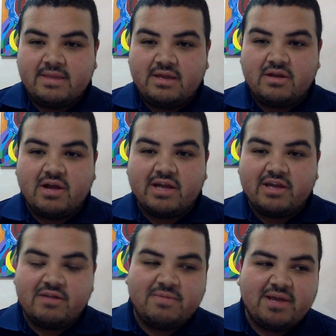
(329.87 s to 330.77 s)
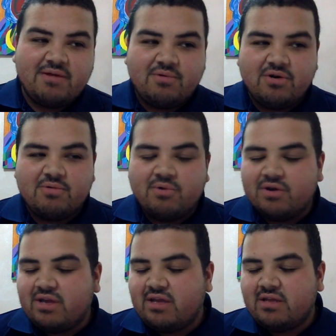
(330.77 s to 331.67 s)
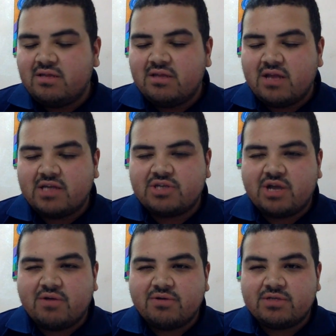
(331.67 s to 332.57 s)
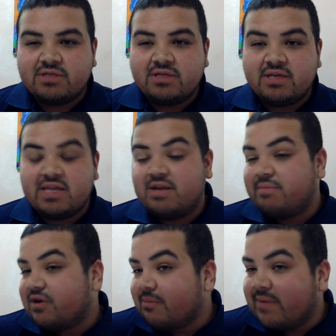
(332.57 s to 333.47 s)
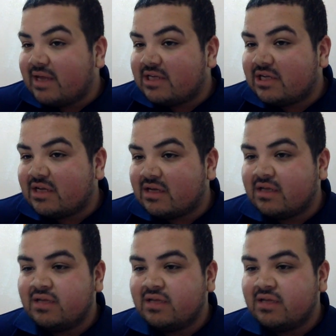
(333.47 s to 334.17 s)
I could be at work working extra hours, getting a bigger paycheck.